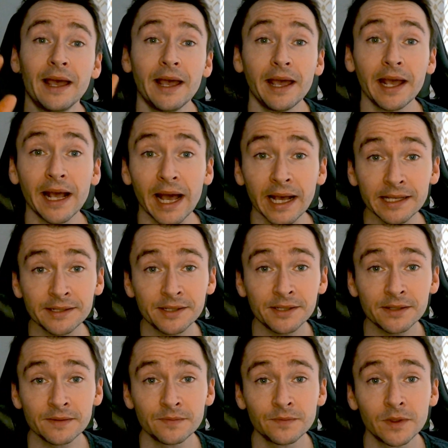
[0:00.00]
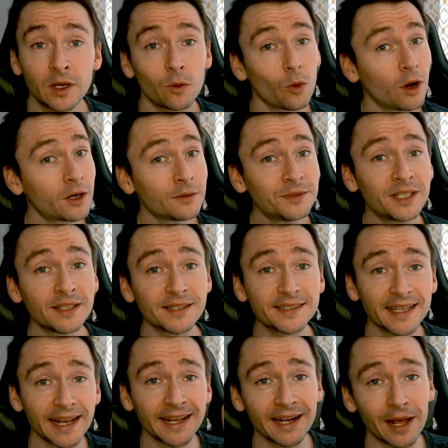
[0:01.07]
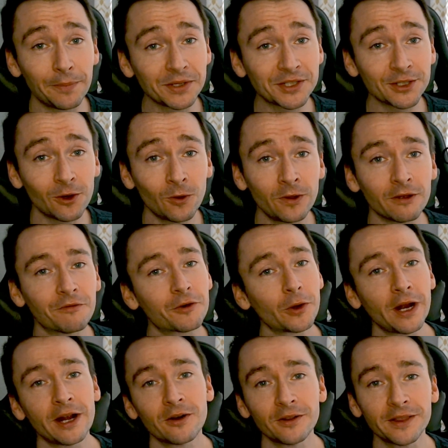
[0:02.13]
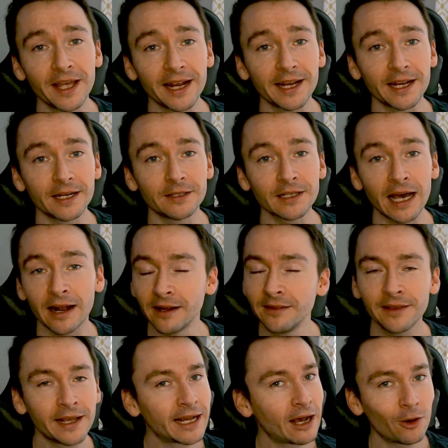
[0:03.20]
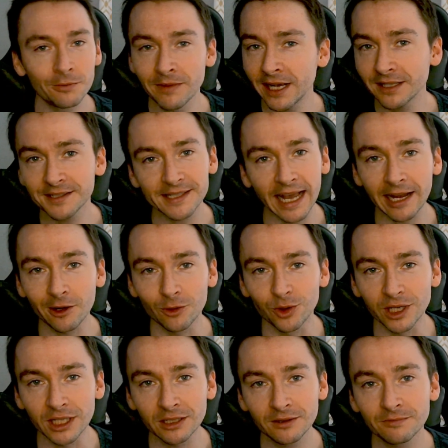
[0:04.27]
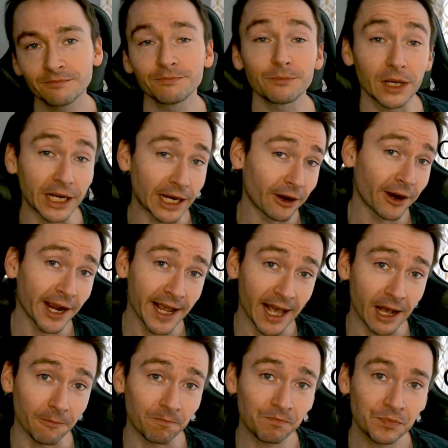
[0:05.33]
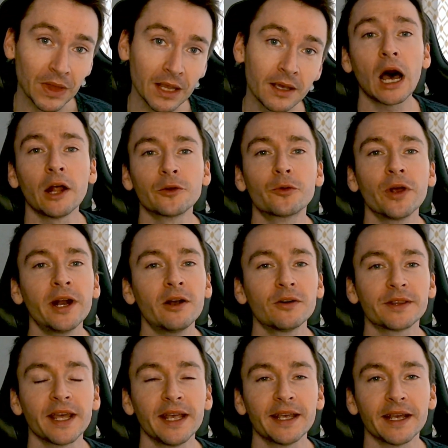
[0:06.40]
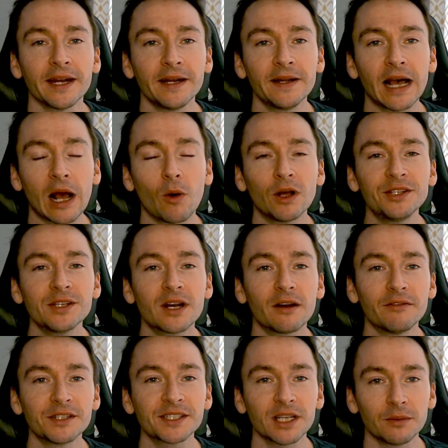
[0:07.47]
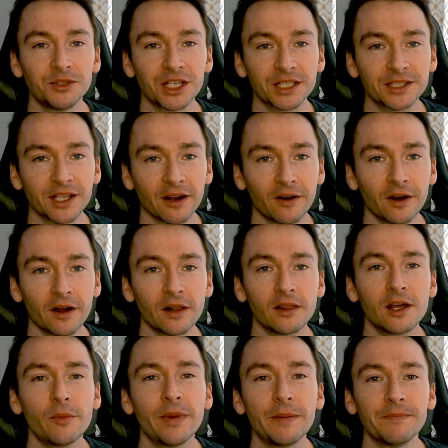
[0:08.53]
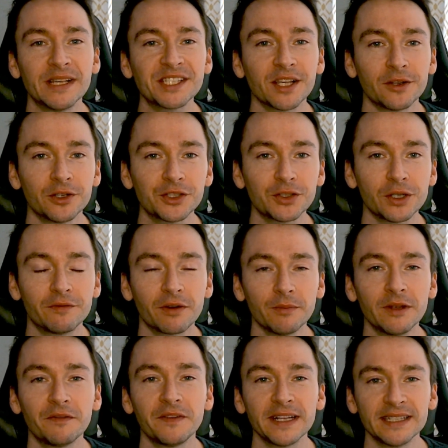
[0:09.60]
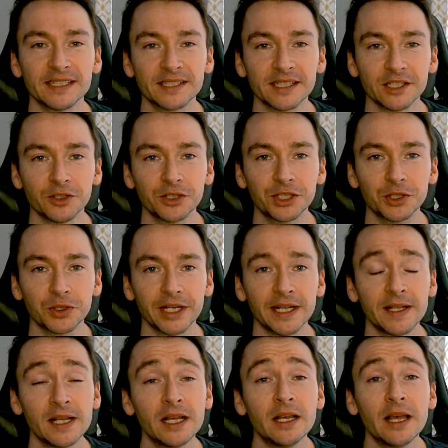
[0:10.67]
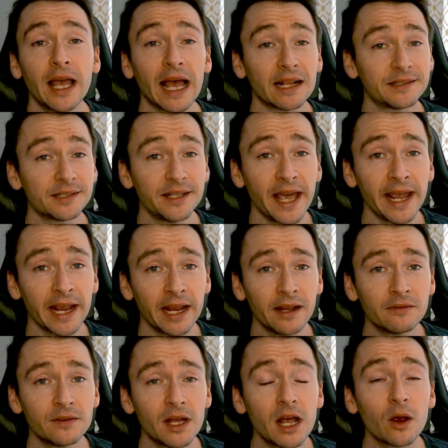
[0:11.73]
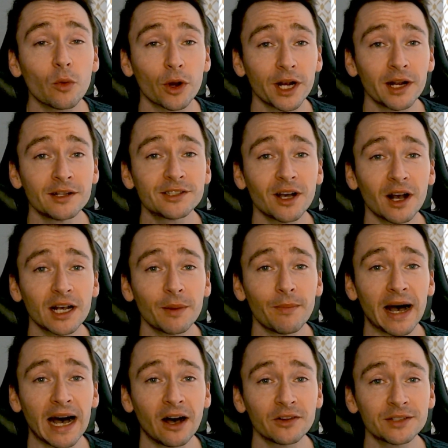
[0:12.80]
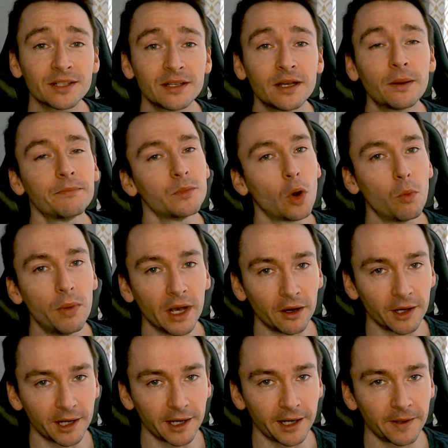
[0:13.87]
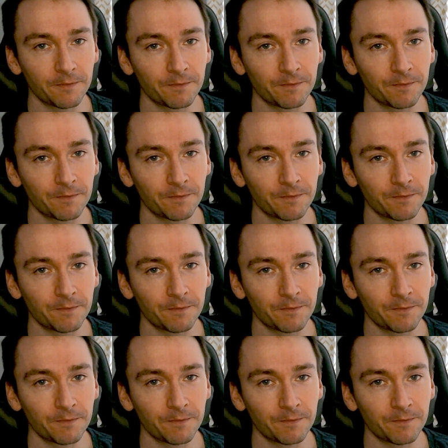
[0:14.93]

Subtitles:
Hey guys, welcome to the second episode of Critical Thinking. I didn't think I would make a second one, but here I am. On Critical Thinking, I want to cover subjects that are a little bit misunderstood from the fitness industry. And today, we're going to talk about mobility.